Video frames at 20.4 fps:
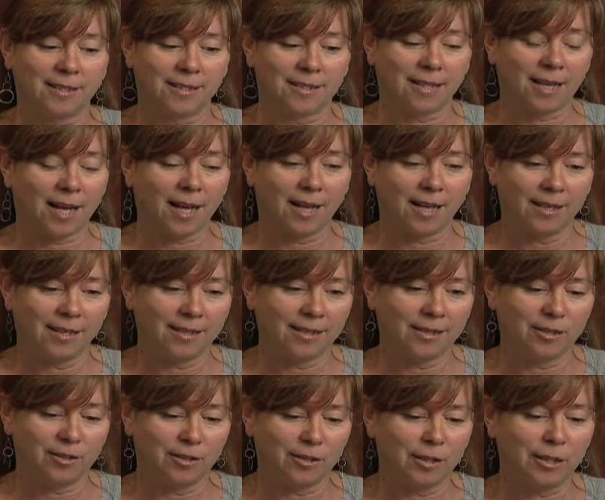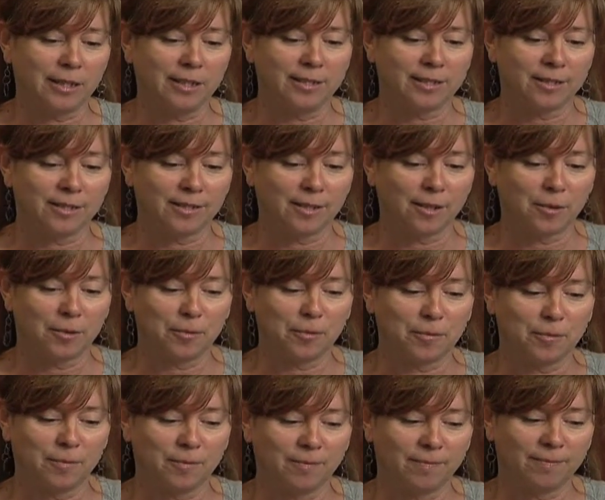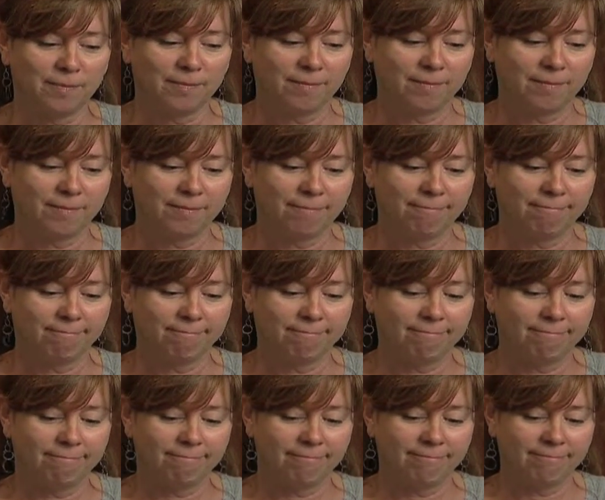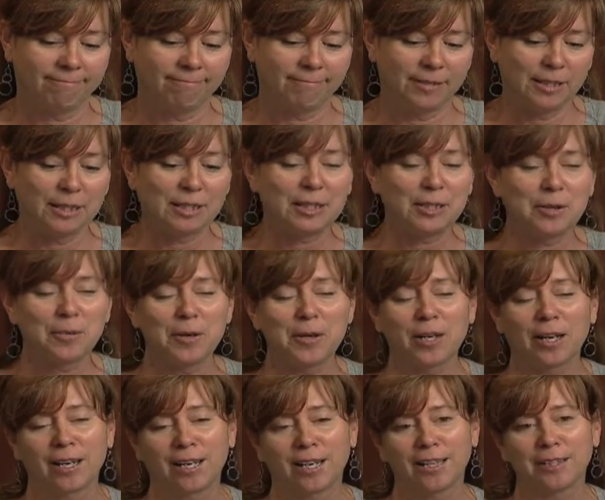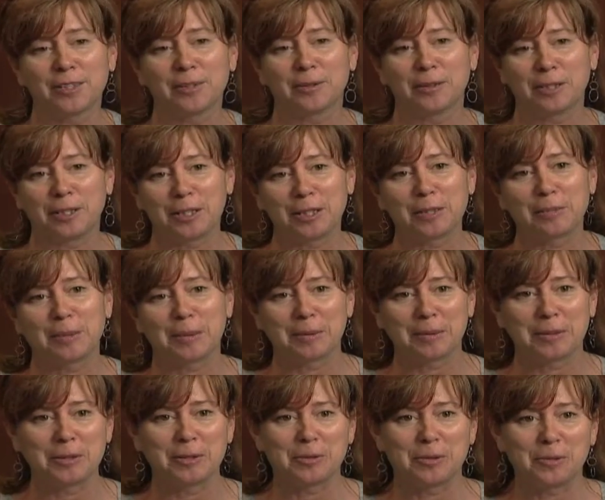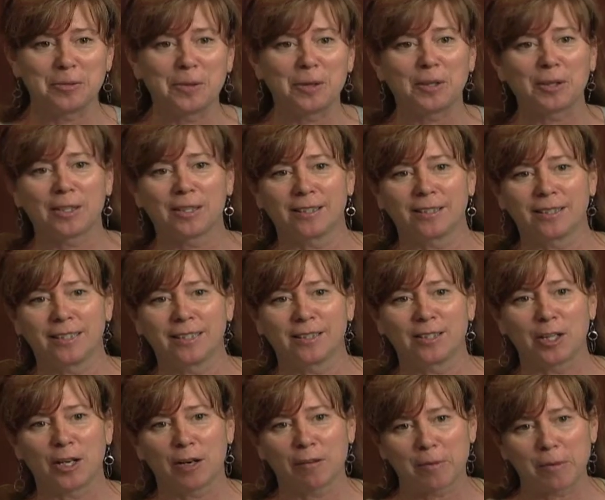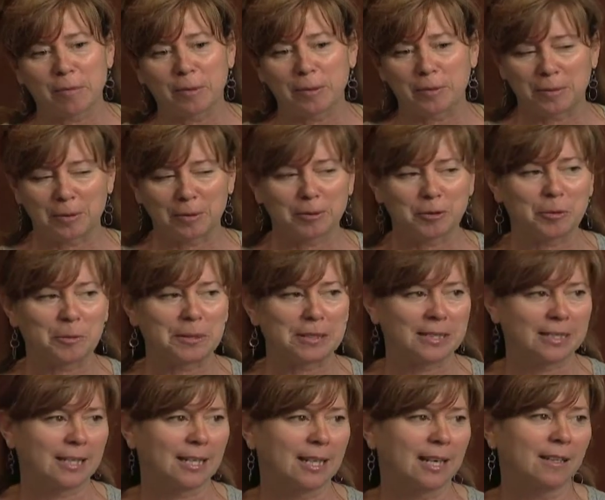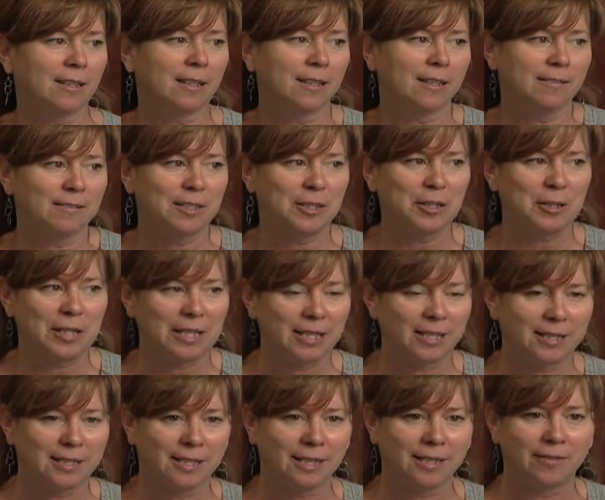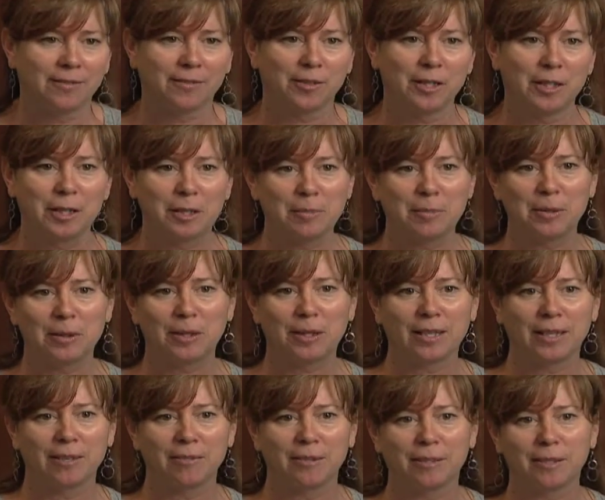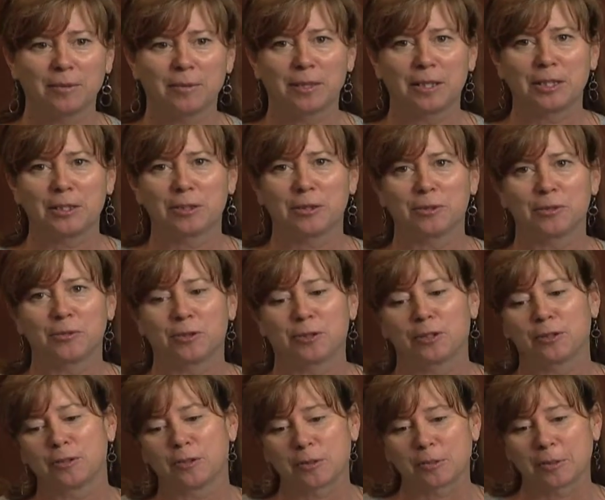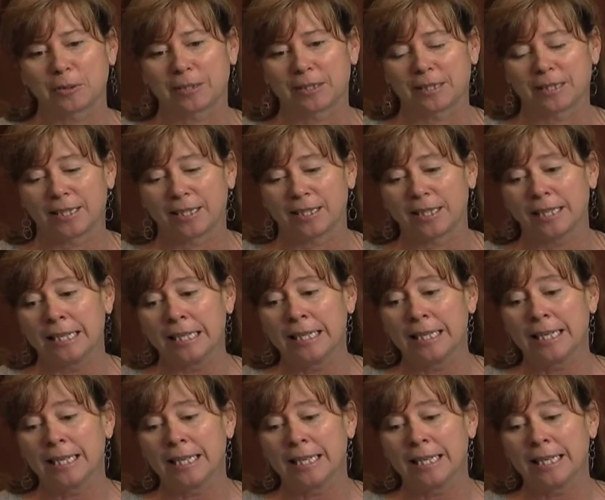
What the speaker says: that you need to know. You need to know what you're getting into, and you need to be able to do the work. A lot of people approach me saying, "I'd love to do this. I've written a book. I really want to do children's books," and